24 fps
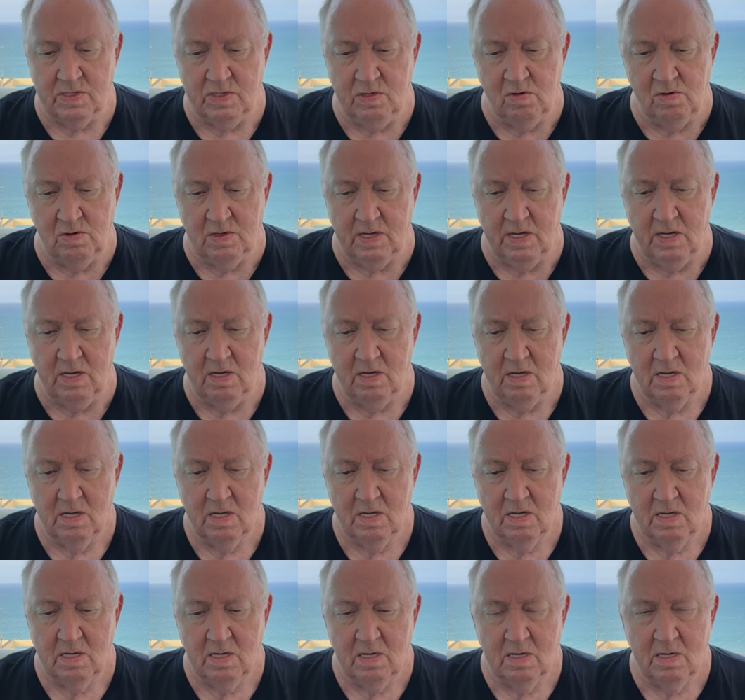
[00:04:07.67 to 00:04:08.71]
usually
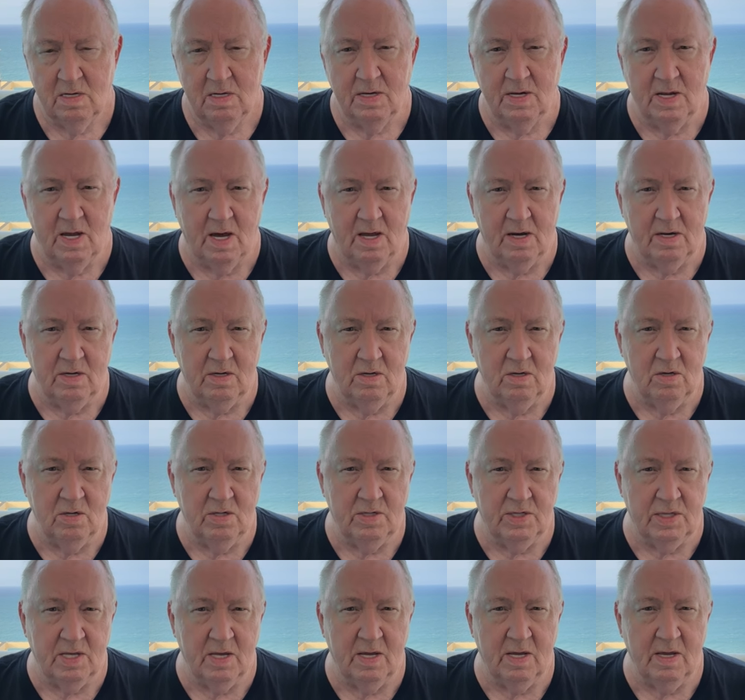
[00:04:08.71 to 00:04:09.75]
not a good
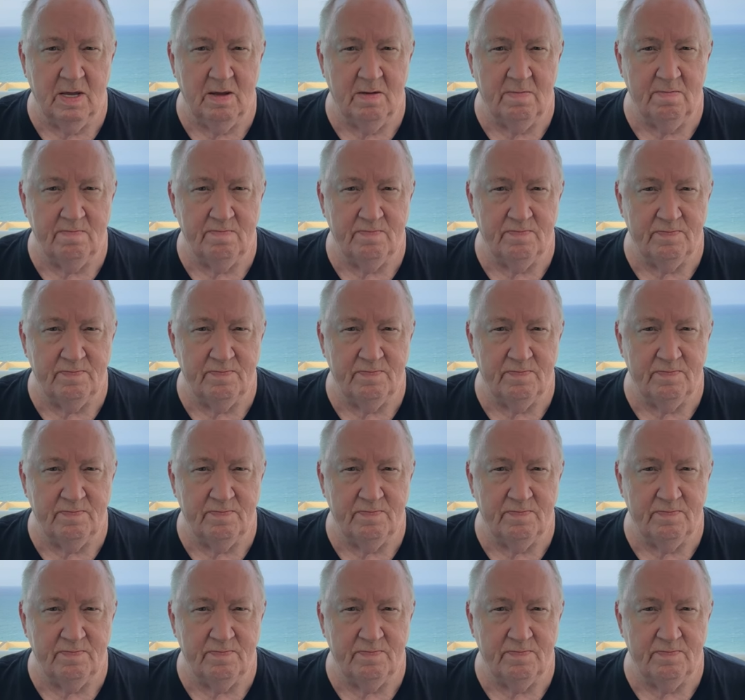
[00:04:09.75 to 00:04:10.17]
thing.